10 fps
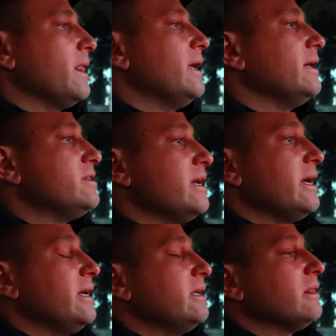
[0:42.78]
it's
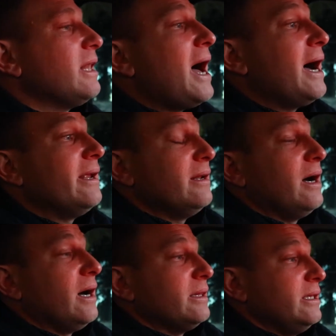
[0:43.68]
a lot
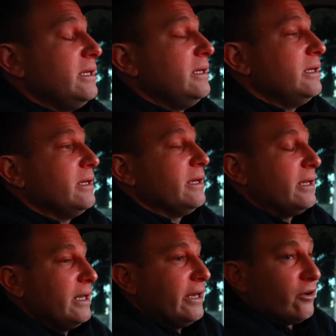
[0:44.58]
on the
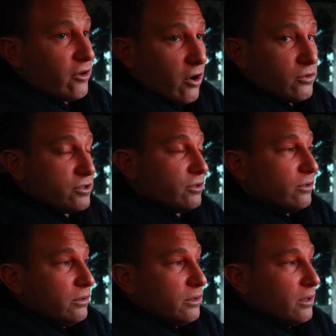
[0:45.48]

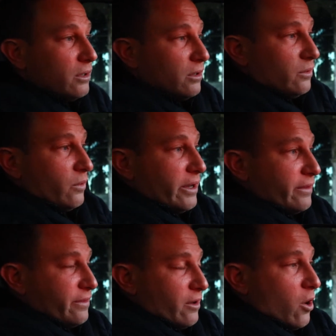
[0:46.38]
intercoastal
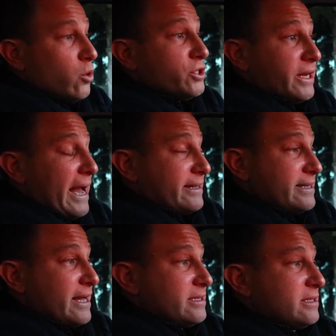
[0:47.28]
with ocean
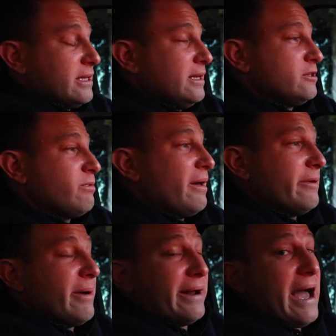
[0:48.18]
access, and it's
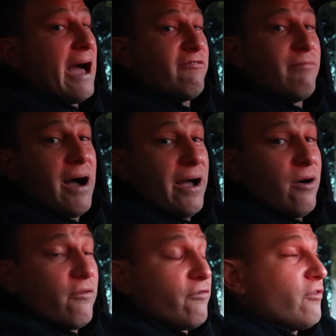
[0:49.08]
probably about a half
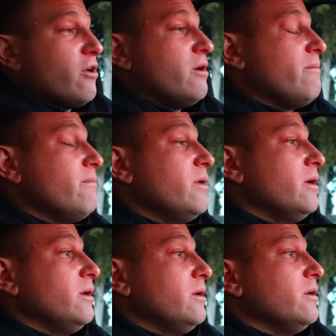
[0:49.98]
mile from
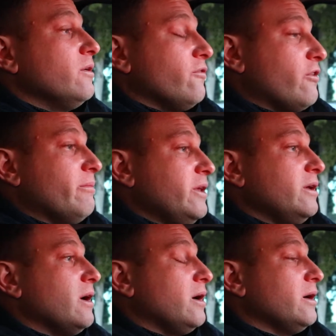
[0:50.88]

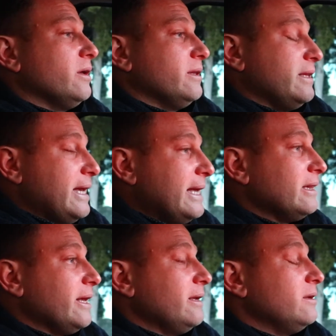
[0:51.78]
the
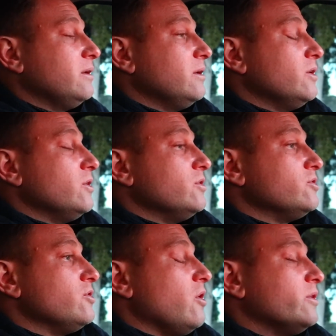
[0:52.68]
inlet.
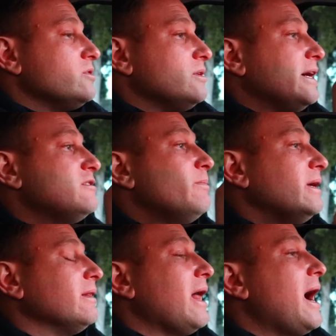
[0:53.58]
So it's a nice
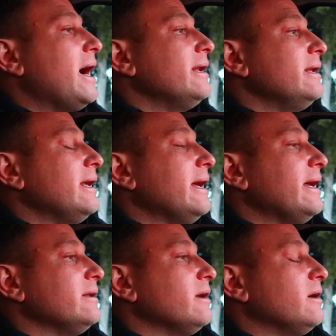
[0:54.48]
big lot,
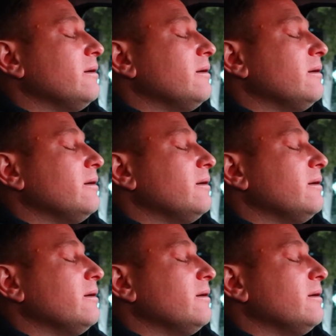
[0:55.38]
and